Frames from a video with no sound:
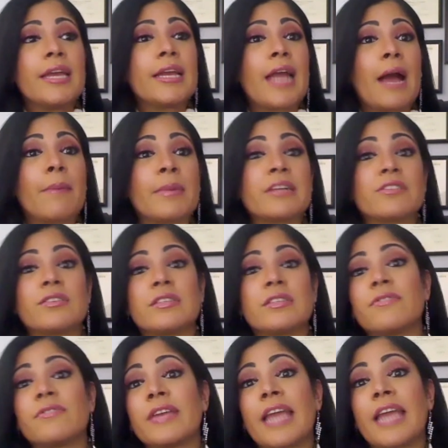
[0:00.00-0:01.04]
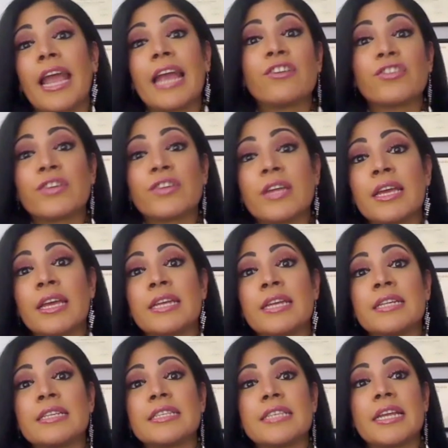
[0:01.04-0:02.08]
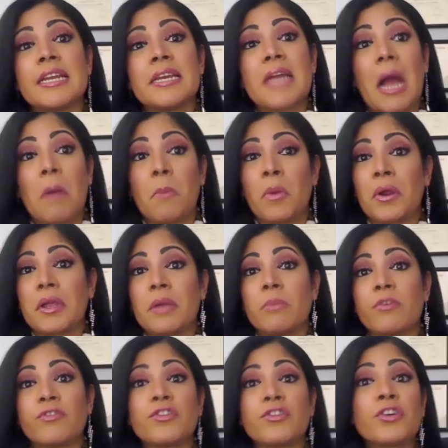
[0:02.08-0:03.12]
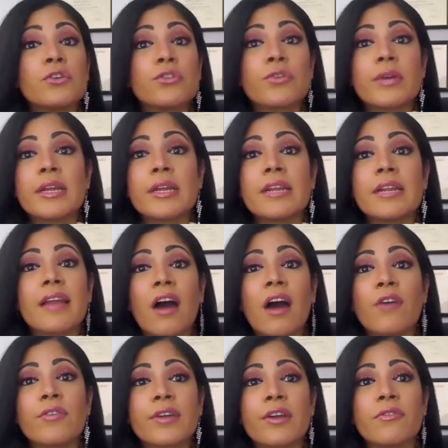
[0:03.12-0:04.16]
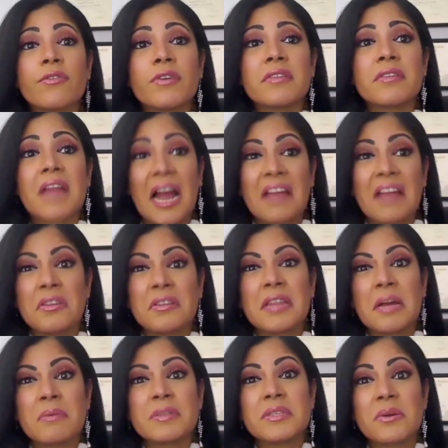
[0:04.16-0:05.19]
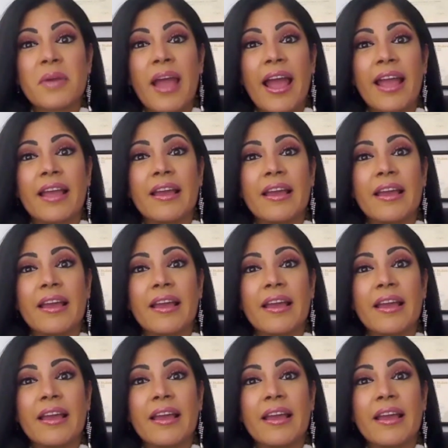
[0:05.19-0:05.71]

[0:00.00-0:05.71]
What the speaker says: got my certifications, and I'm working with children in the healthcare field. I thought that was okay.